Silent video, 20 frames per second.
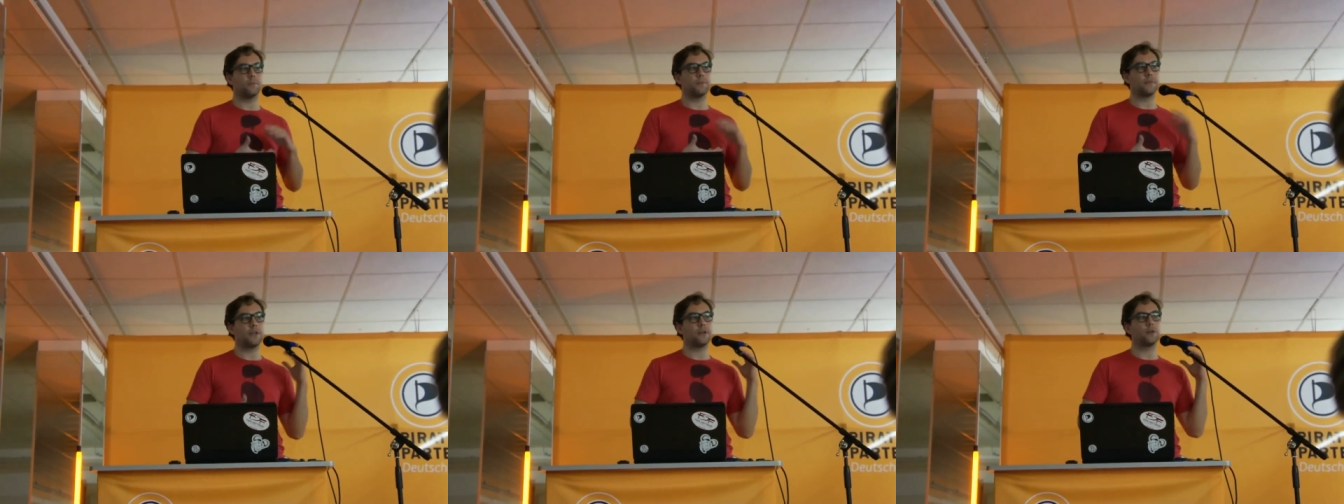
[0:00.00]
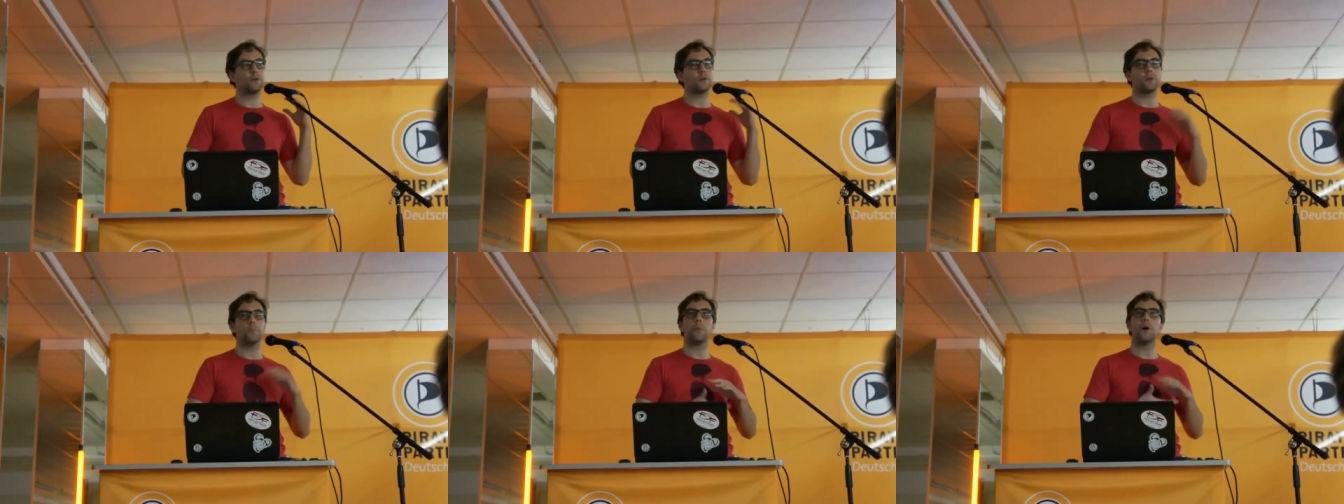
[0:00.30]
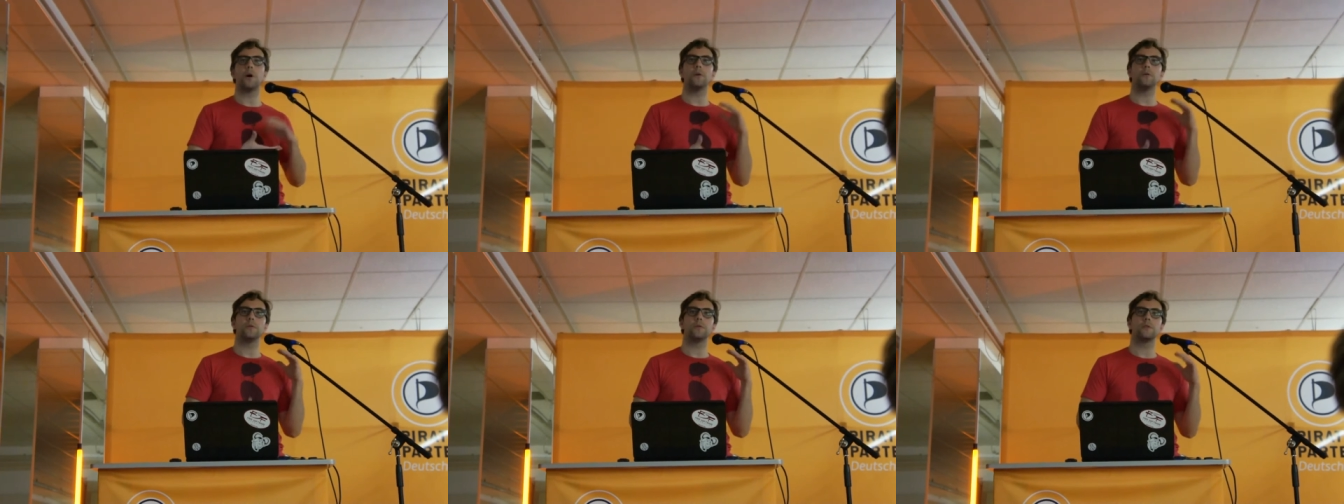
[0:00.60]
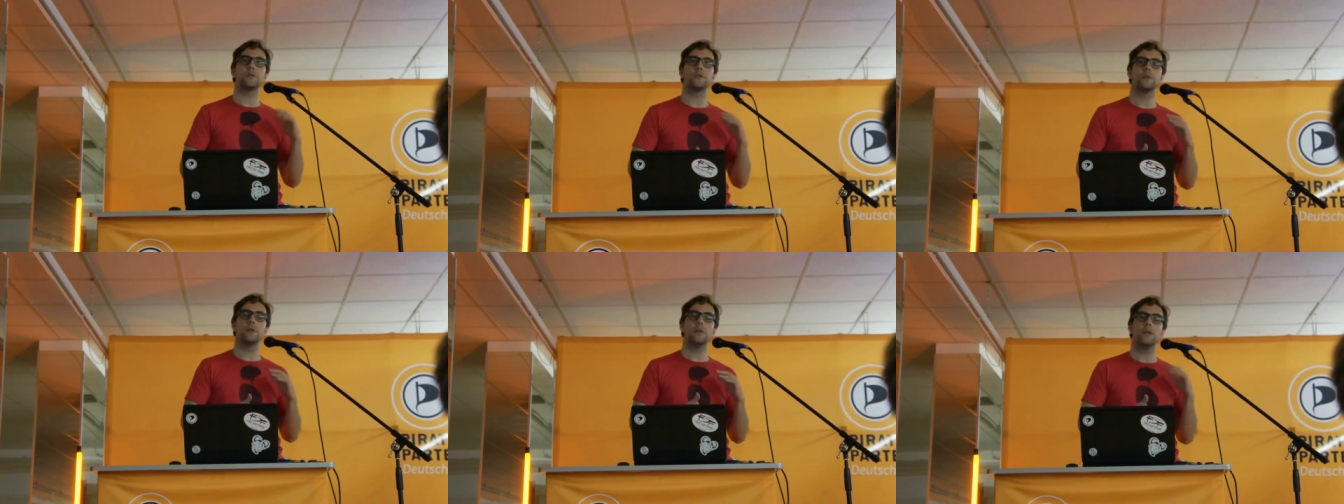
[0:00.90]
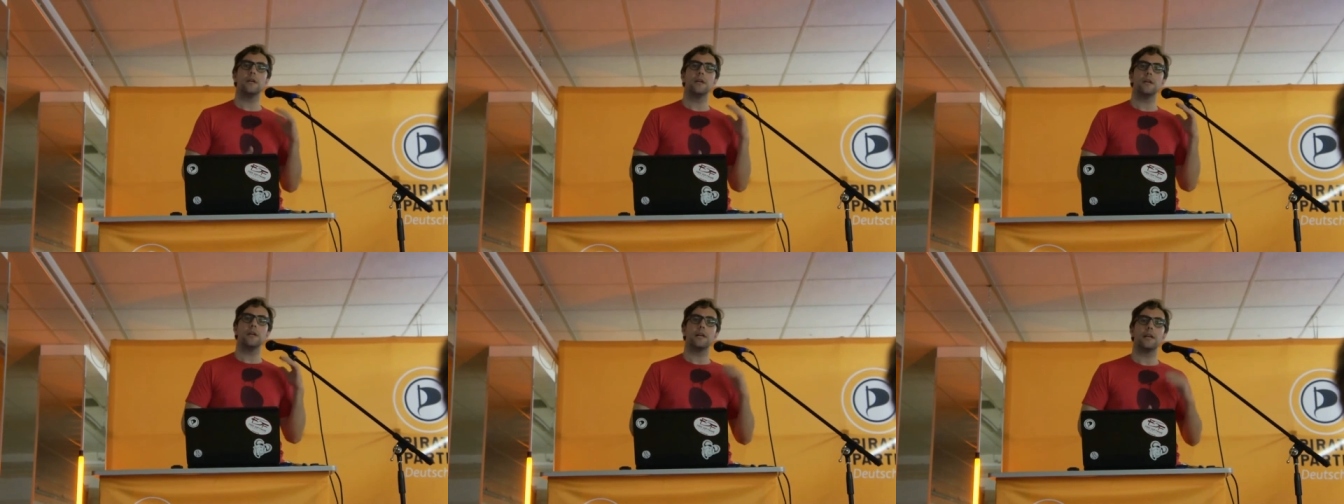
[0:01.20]
they don't compose
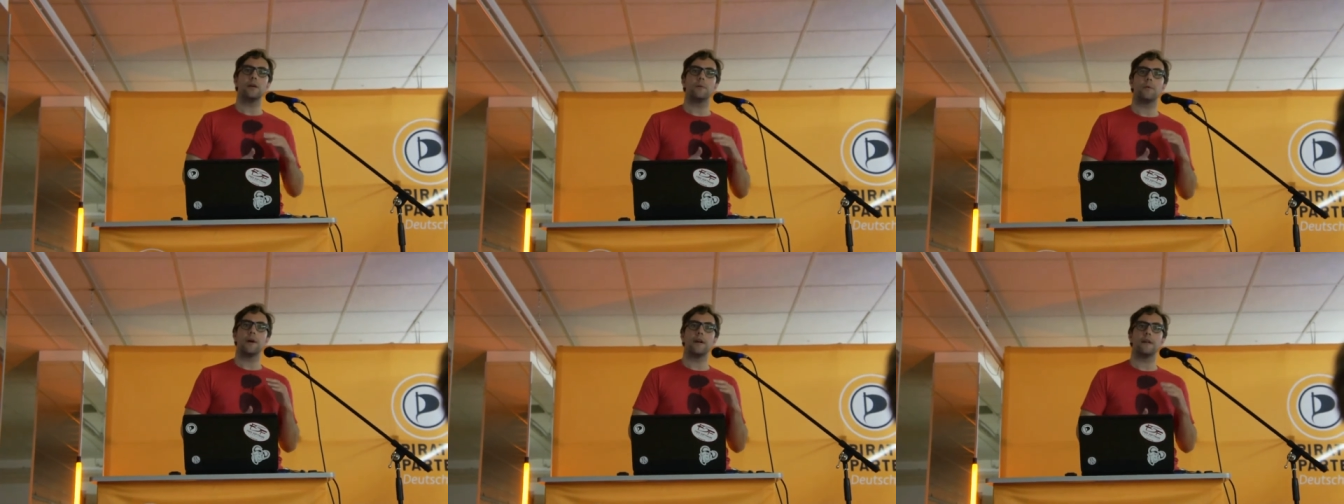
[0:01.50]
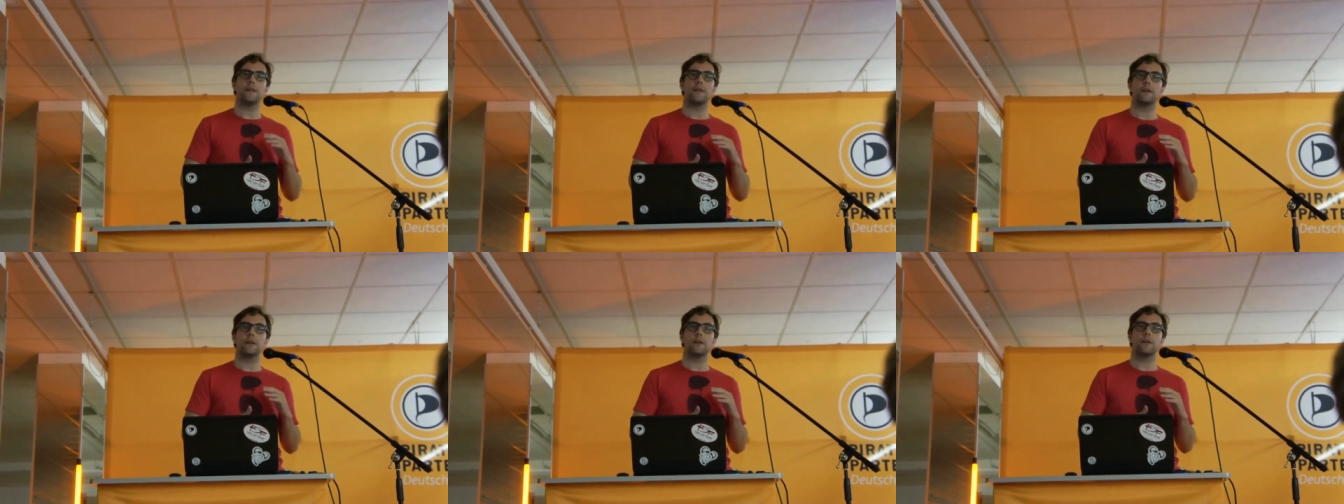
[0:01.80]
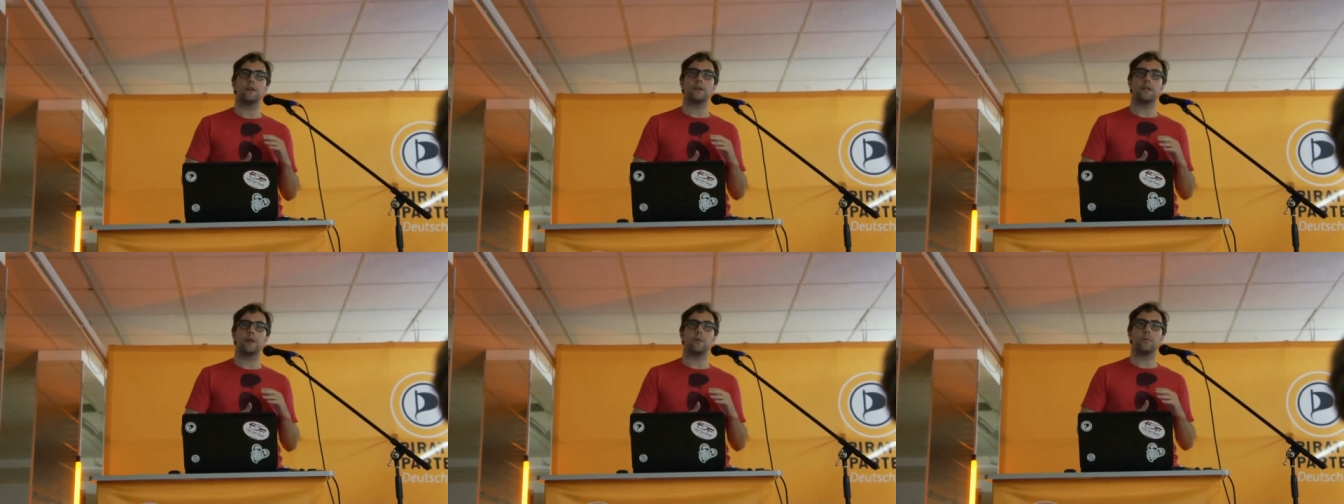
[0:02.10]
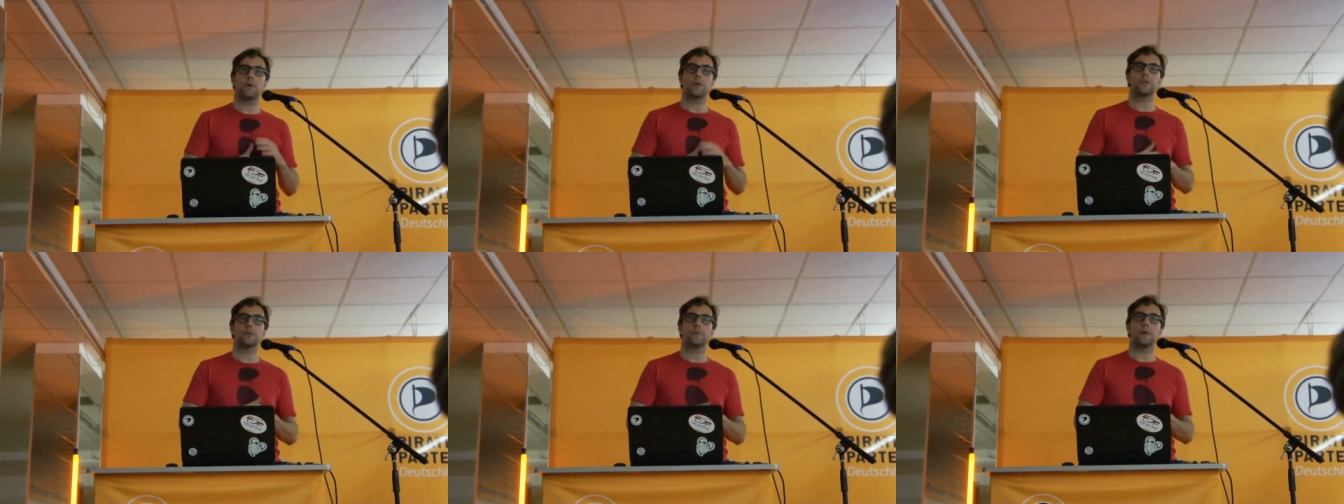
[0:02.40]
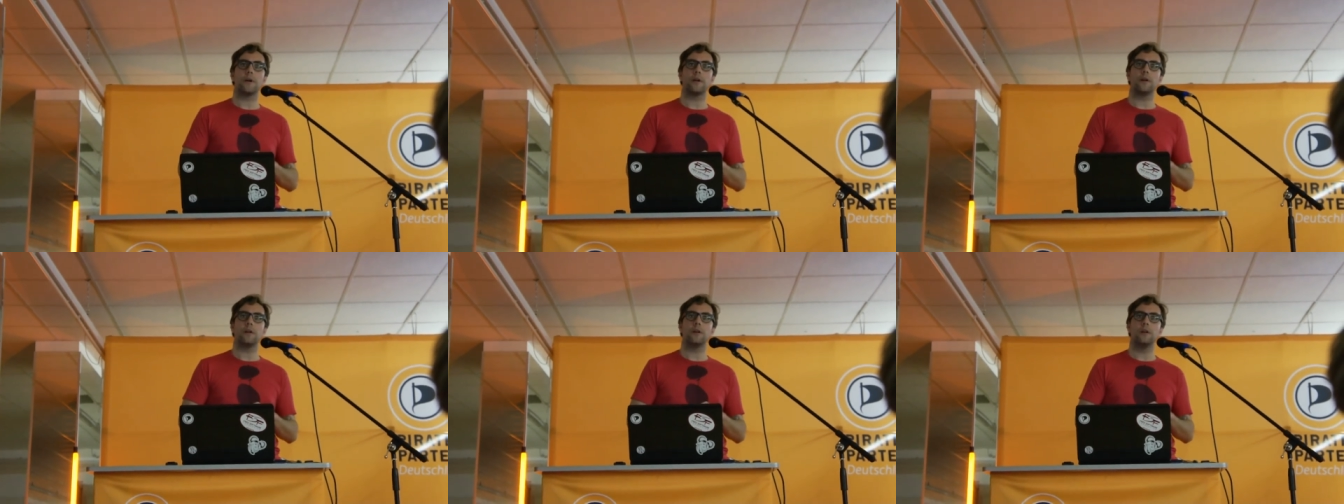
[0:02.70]
in a way that, that works
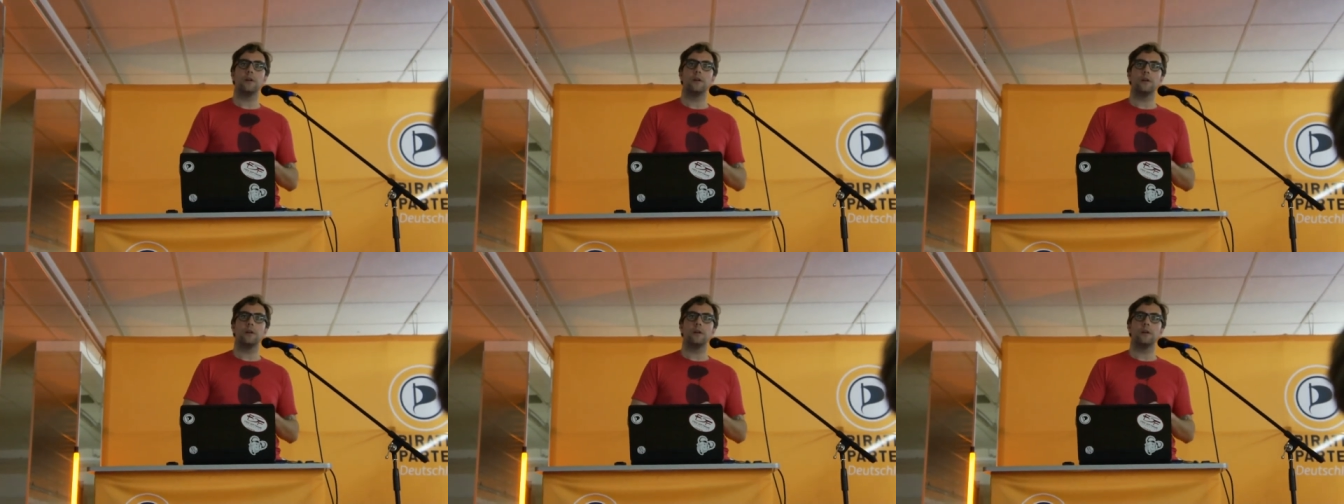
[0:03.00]
well.